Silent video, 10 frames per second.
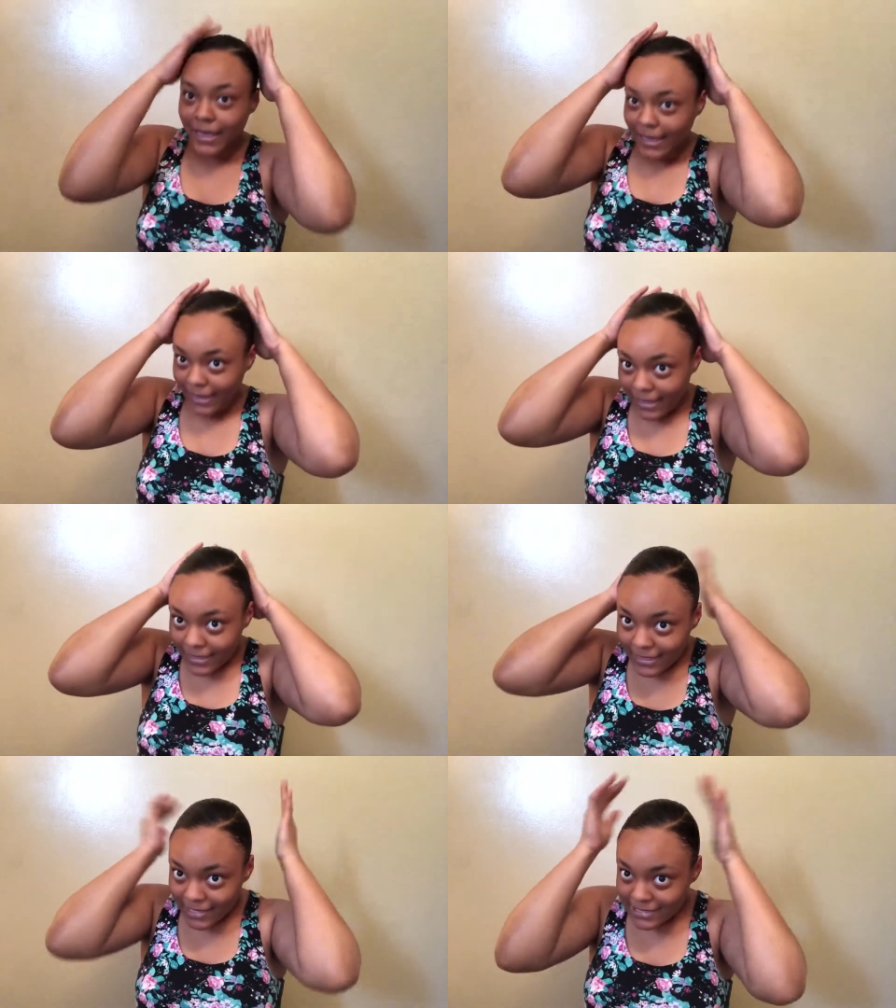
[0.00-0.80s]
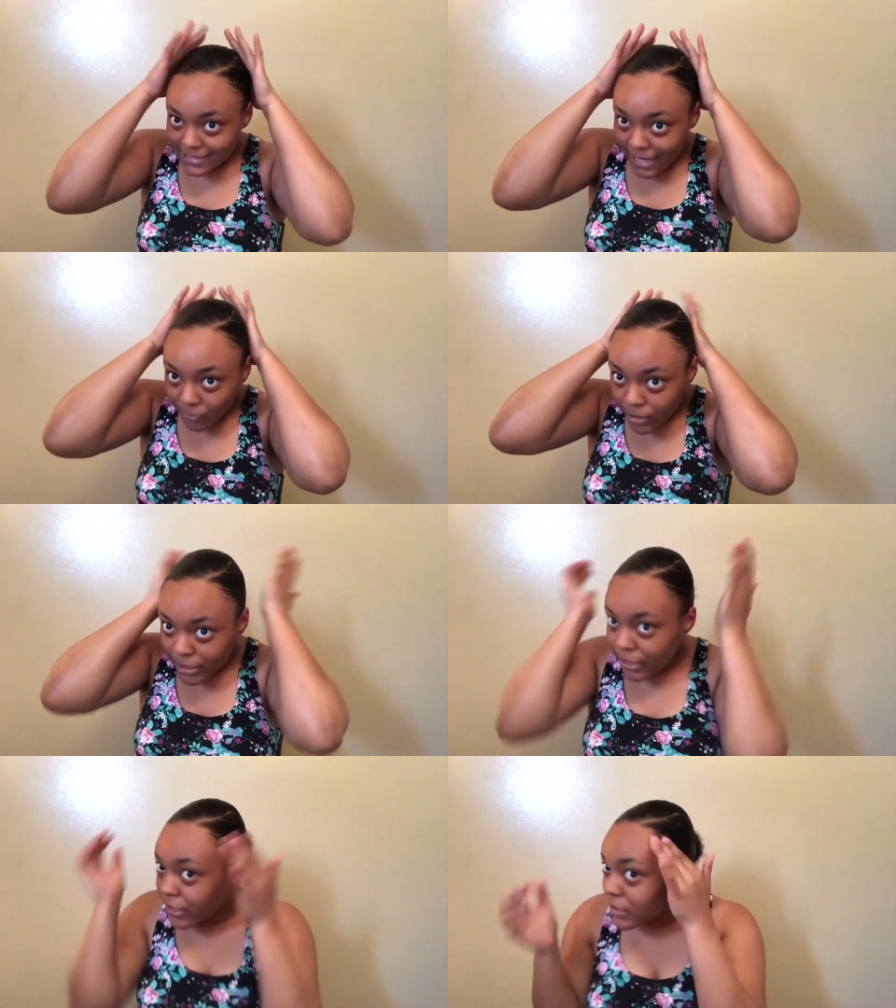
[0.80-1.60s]
and
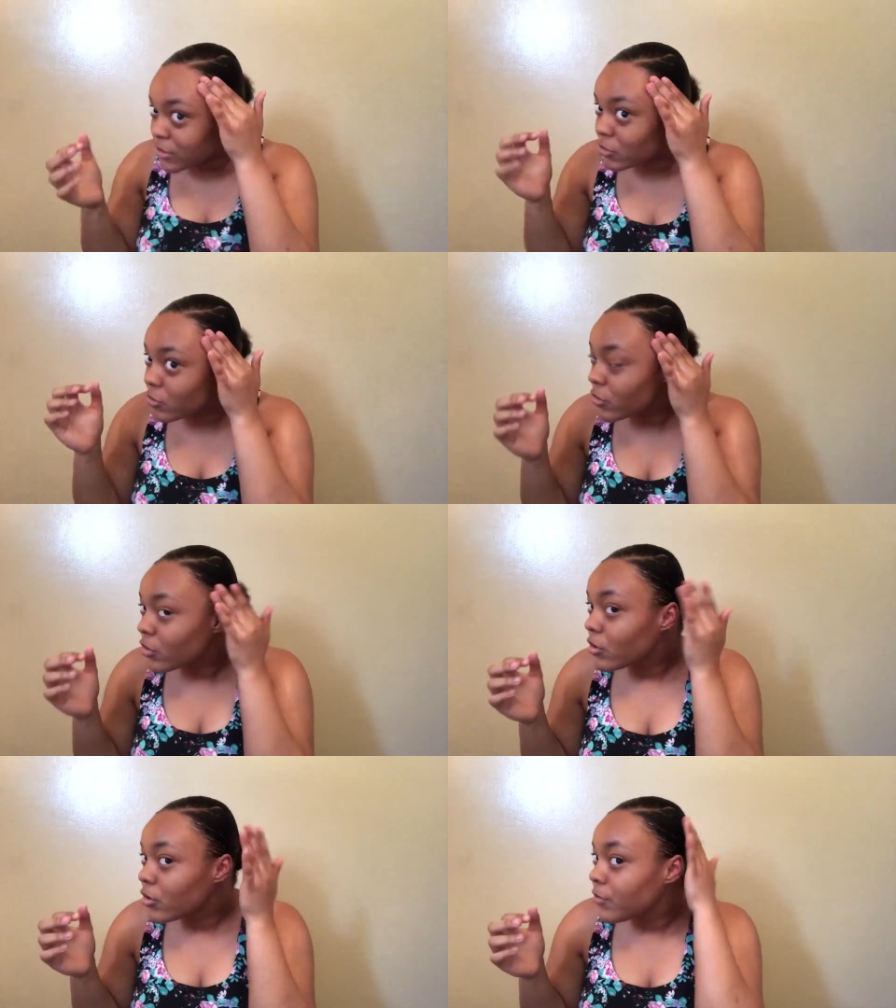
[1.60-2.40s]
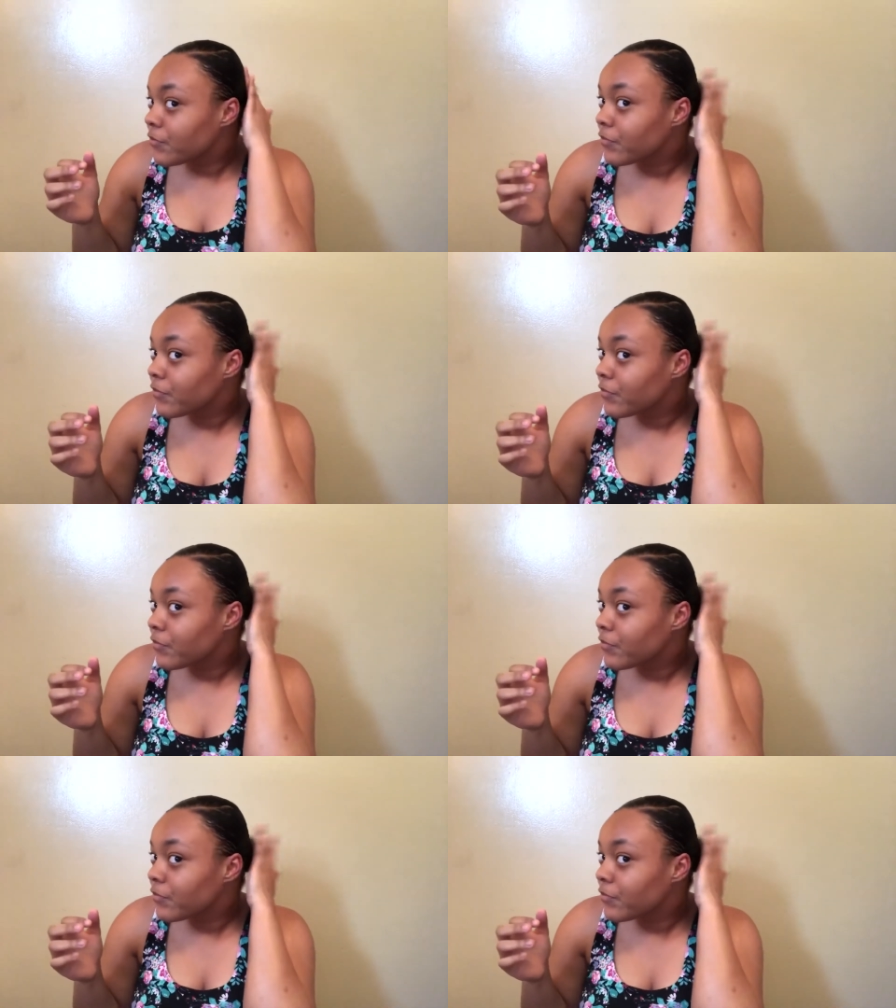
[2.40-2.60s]
sewing this girl.